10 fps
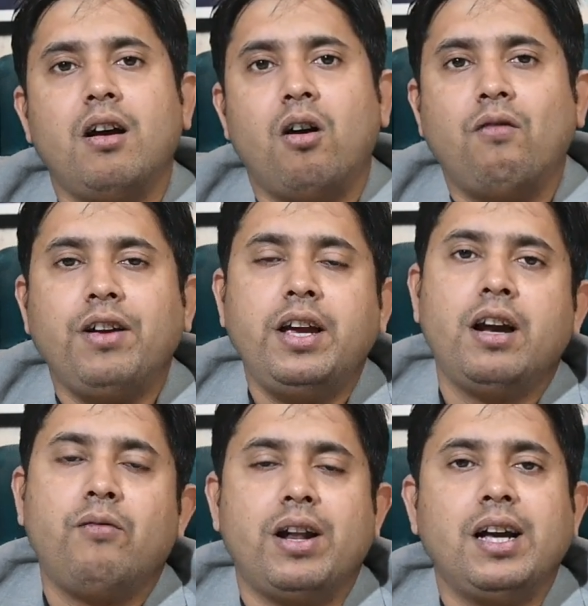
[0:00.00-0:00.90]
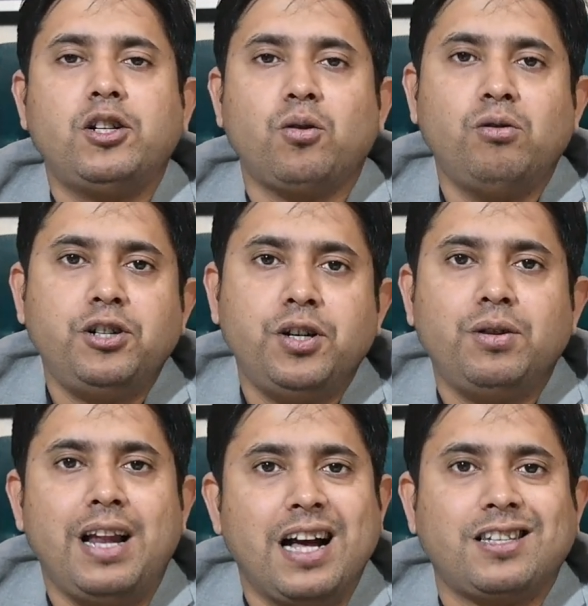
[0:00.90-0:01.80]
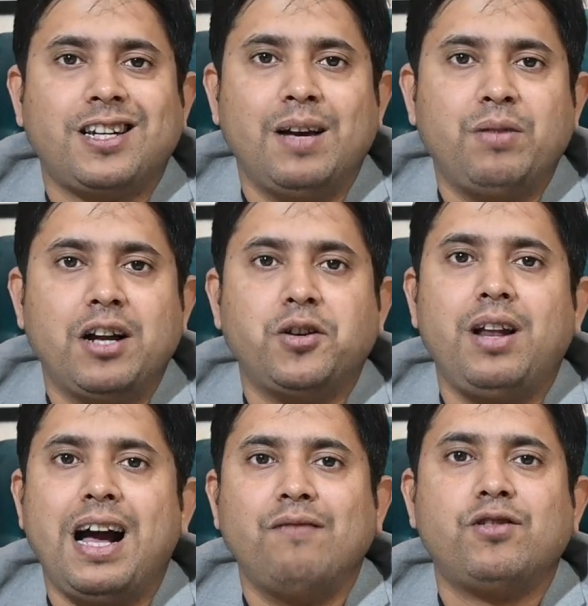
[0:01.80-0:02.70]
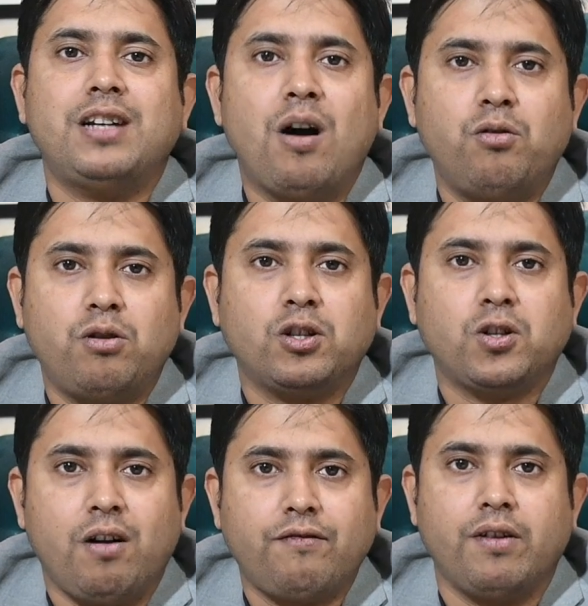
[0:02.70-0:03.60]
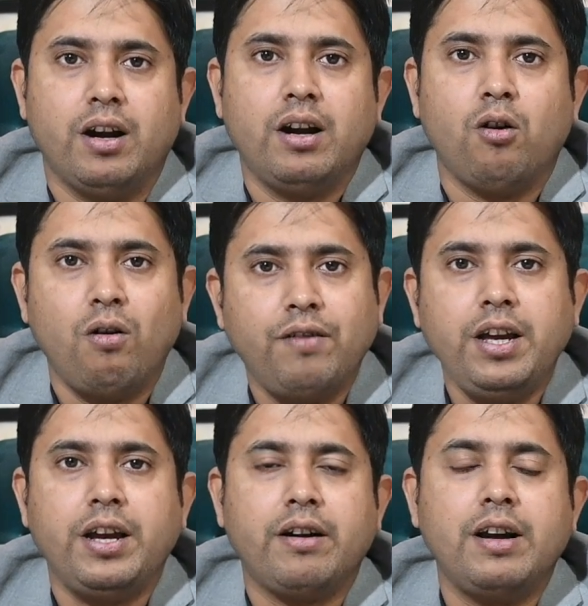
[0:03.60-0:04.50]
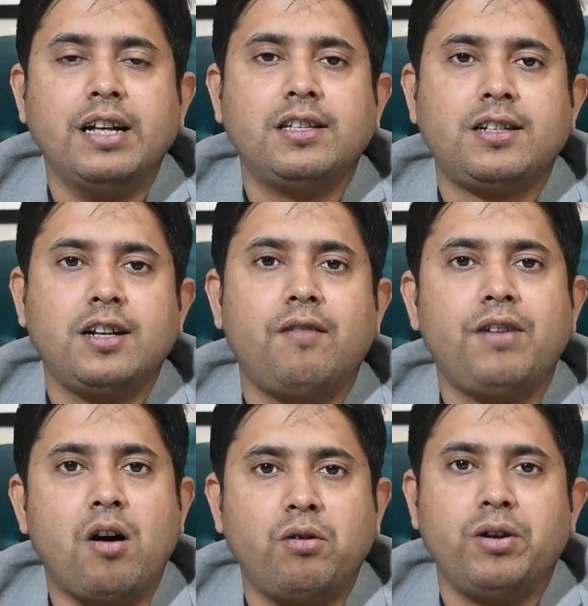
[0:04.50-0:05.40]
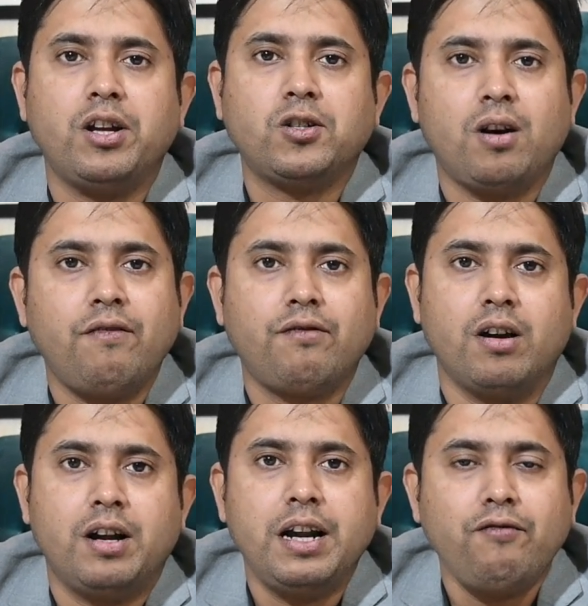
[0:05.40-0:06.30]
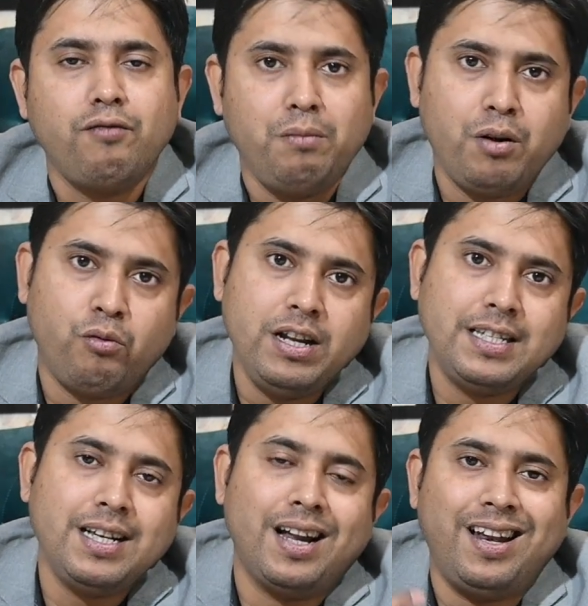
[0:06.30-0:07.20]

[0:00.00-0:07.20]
over here, when I told you the last time that you'll have to download a software, over here, instead of downloading a software, NIFT will be releasing a